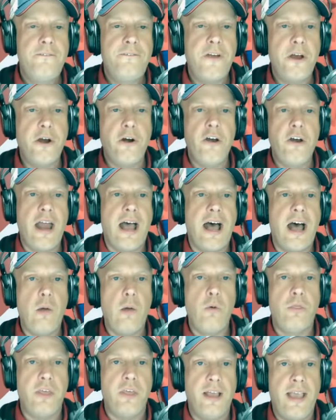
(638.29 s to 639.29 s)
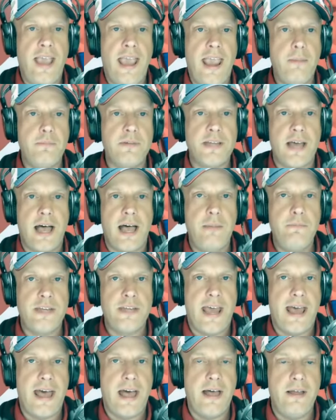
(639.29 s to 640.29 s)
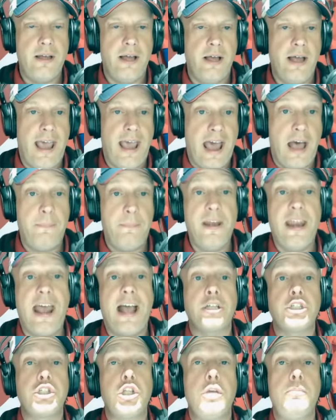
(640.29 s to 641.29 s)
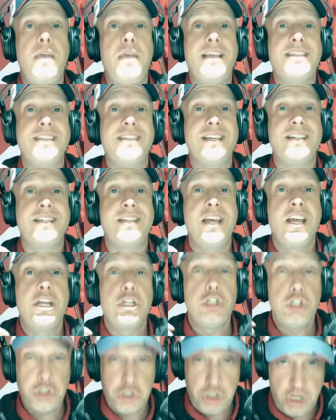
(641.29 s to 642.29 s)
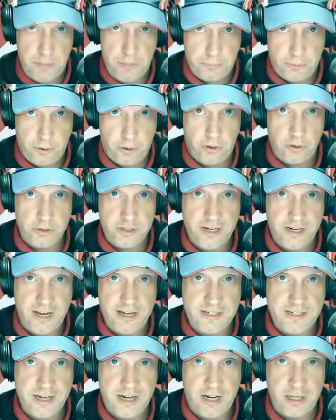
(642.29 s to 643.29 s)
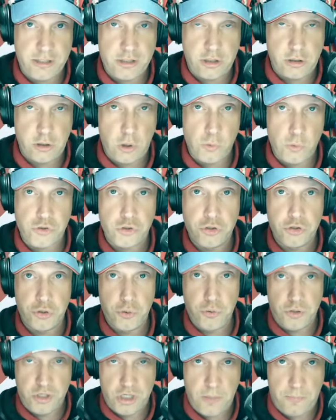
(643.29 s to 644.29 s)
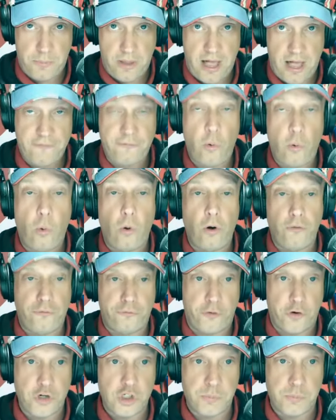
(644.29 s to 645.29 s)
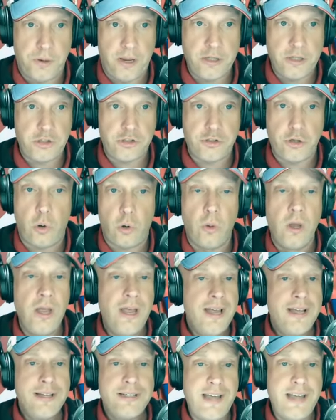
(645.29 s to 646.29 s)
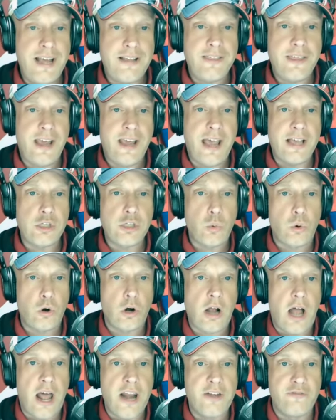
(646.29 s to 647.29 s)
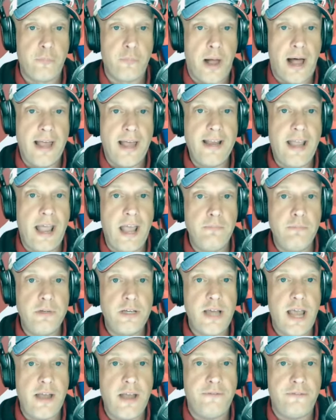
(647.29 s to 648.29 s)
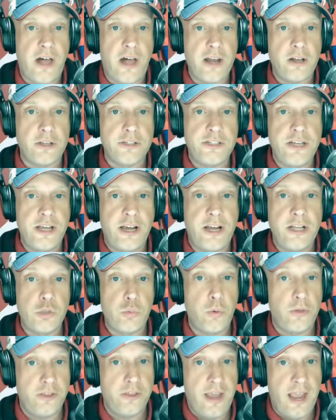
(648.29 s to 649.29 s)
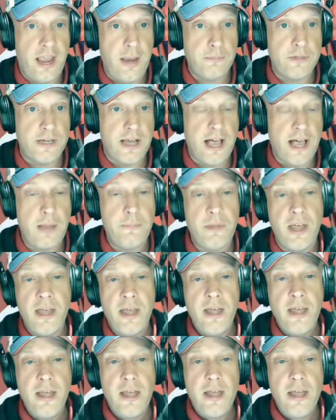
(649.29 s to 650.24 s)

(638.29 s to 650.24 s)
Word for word: Fear not with the game time ta- uh, app, it actually makes it cheaper to get tickets closer to tip off or first pitch. So take the guesswork out of buying NBA Finals tickets with Game Time.